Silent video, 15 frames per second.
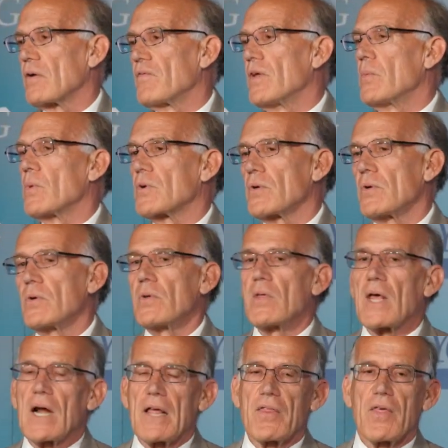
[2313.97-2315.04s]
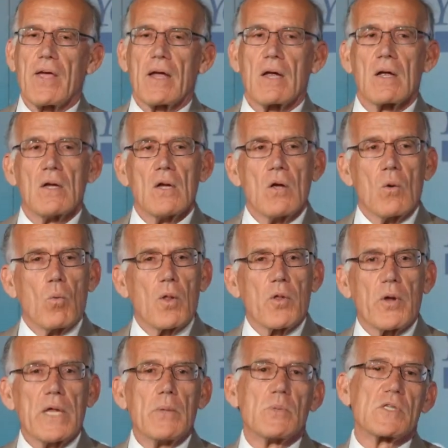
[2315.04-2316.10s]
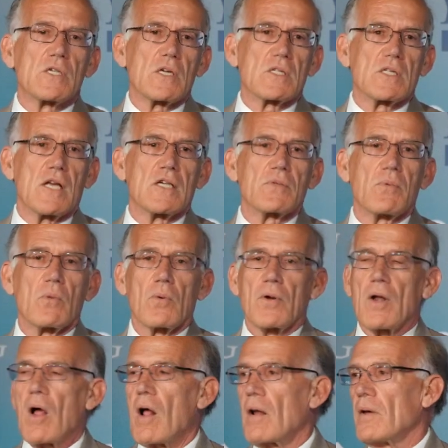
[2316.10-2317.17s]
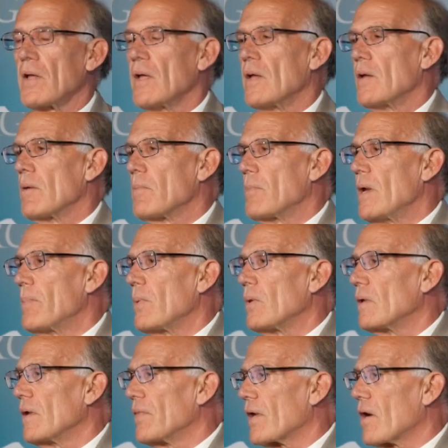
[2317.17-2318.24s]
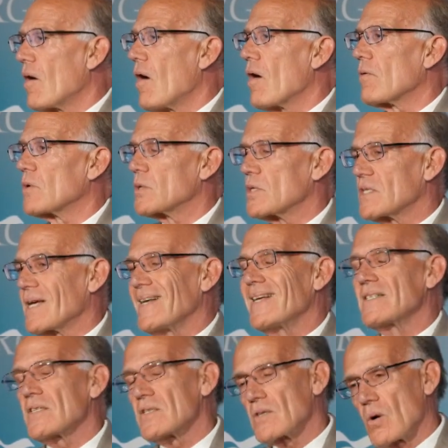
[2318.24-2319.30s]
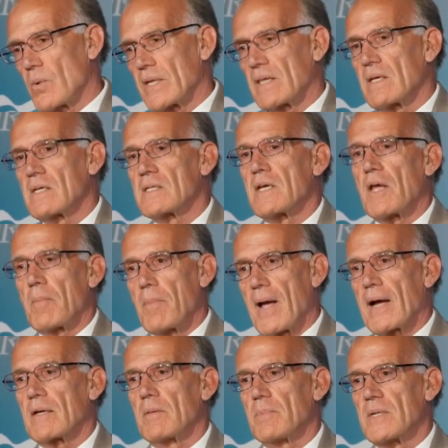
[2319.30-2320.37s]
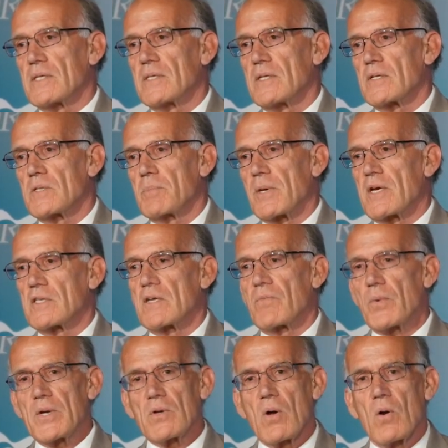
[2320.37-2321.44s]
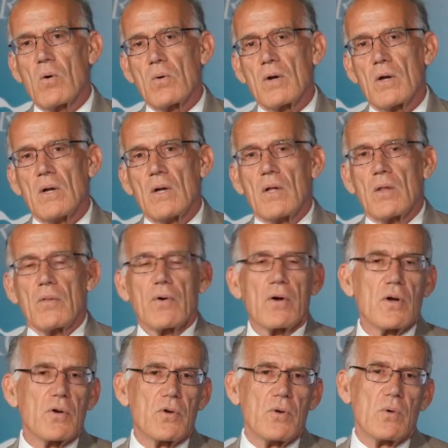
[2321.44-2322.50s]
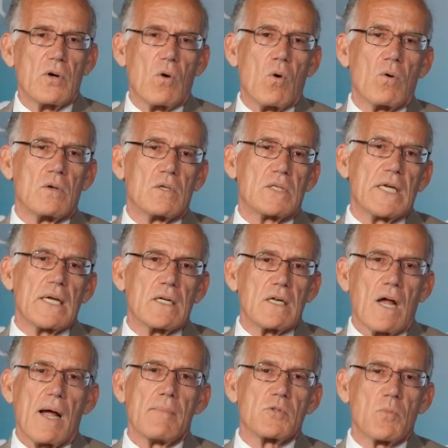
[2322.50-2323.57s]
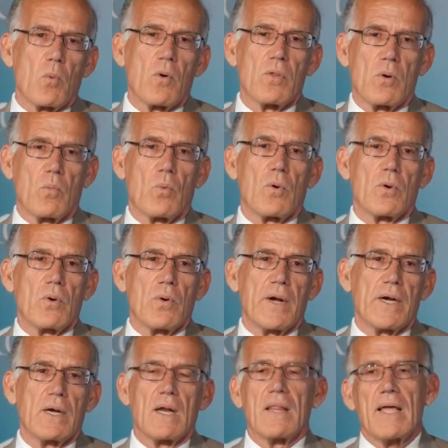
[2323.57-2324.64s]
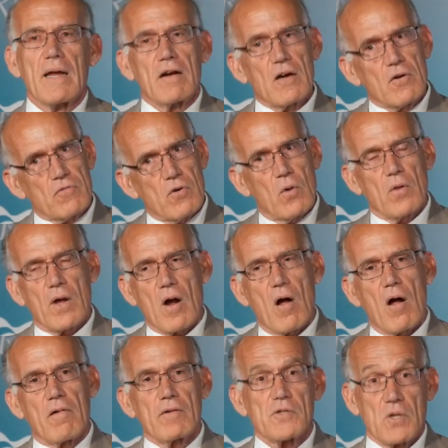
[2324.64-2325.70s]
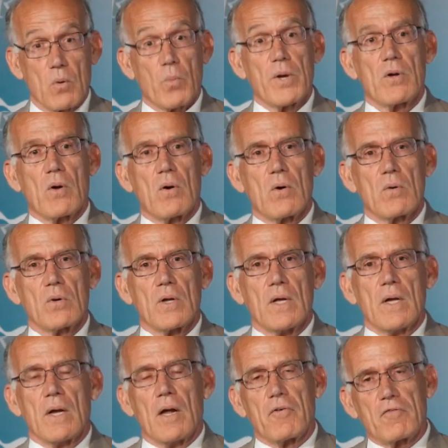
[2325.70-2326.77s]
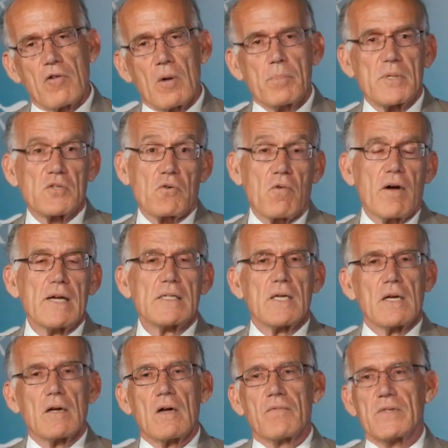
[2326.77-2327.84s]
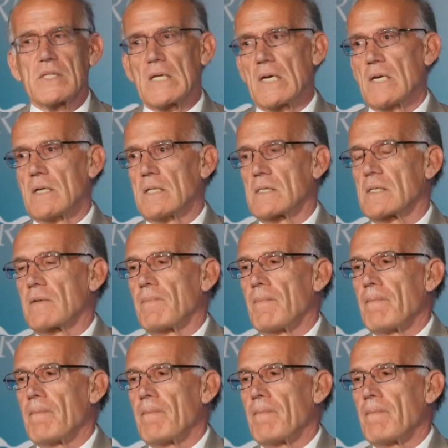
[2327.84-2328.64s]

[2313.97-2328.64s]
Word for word: If he were to do that, I think whether he was successful or not, people in the Congress would say, let's just quit this and get back to business because if we don't, they're going to do it 10 times more than we're doing it, and they control the Congress and we don't, and Trump is crazy enough as it is.